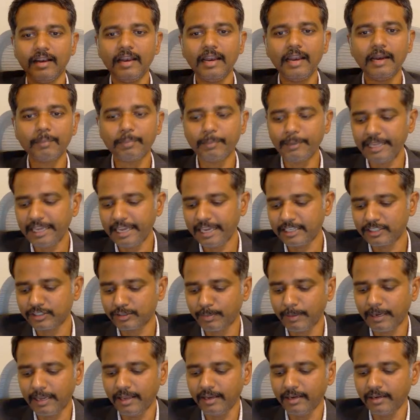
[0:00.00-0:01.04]
Let me
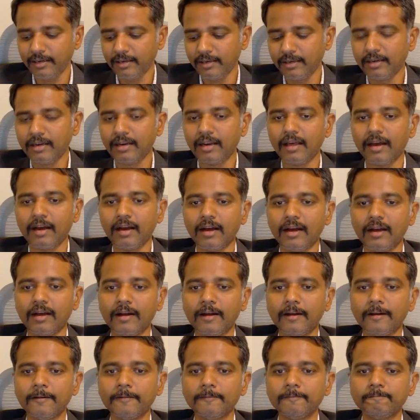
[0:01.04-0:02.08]
explain
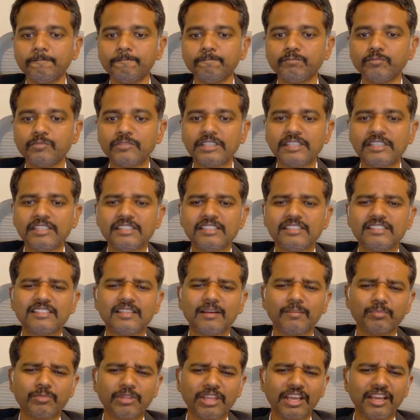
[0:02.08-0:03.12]

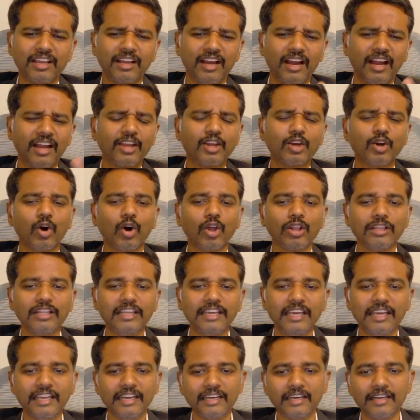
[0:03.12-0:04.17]
something I call
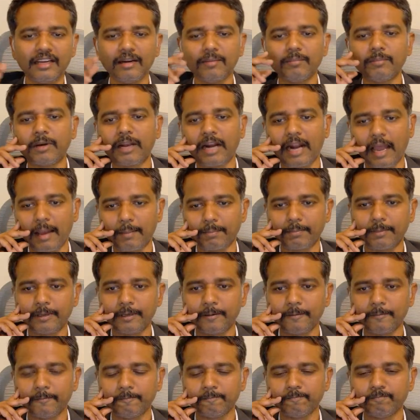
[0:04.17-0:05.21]
the income trap.
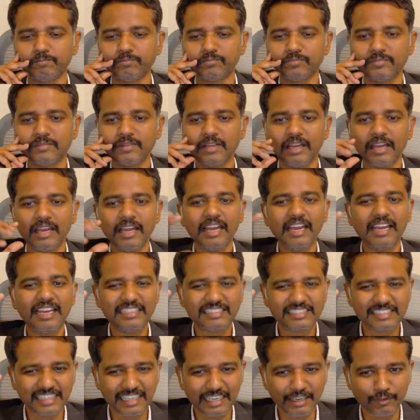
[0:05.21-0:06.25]

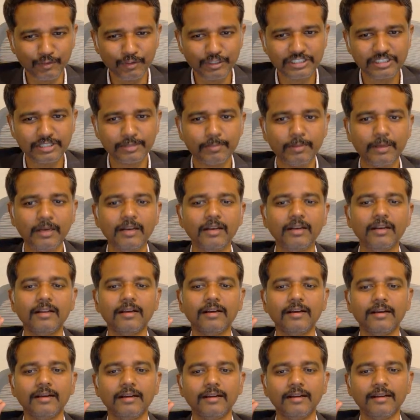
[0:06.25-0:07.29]
It's invisible,
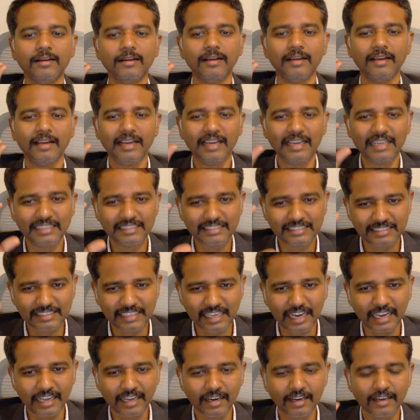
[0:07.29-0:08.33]
it's
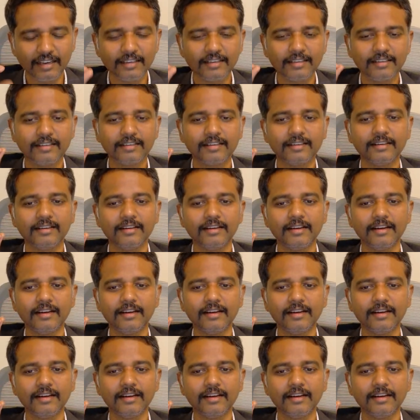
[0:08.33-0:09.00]
silent,